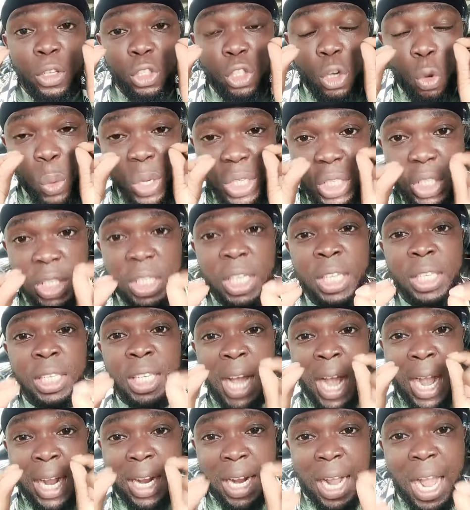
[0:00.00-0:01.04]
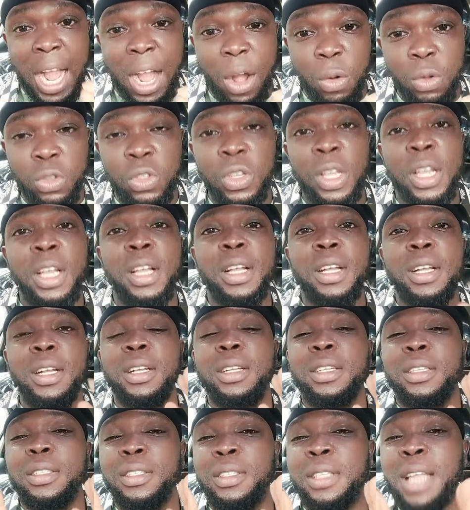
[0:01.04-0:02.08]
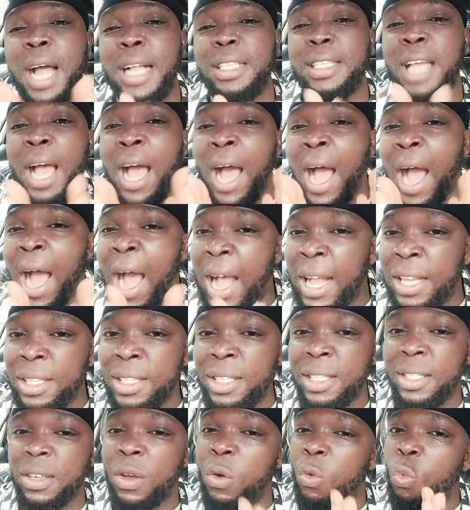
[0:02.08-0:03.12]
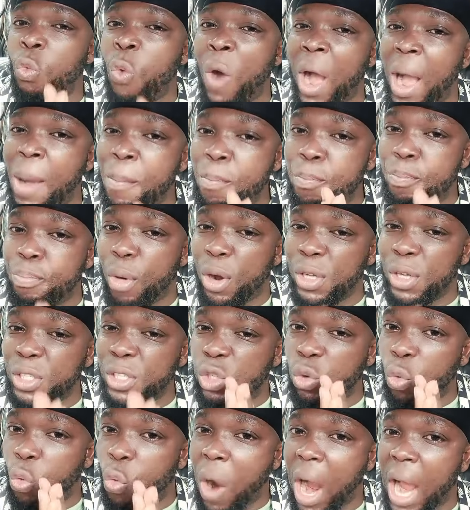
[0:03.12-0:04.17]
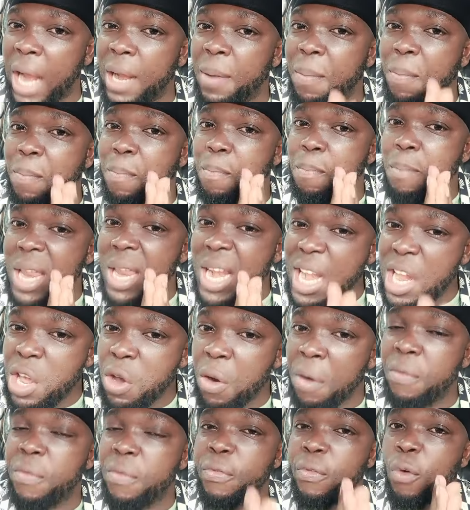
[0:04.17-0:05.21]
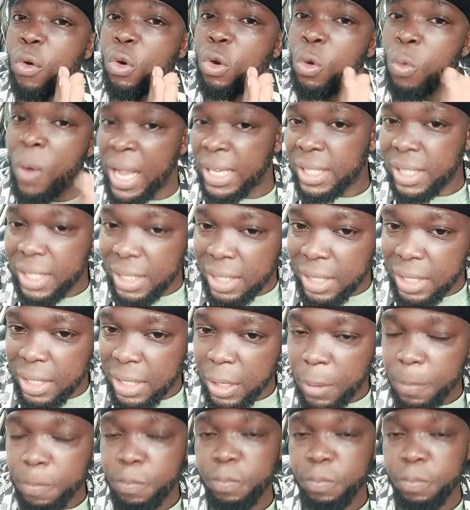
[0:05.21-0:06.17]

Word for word: You will see the account that has 1.1 million followers.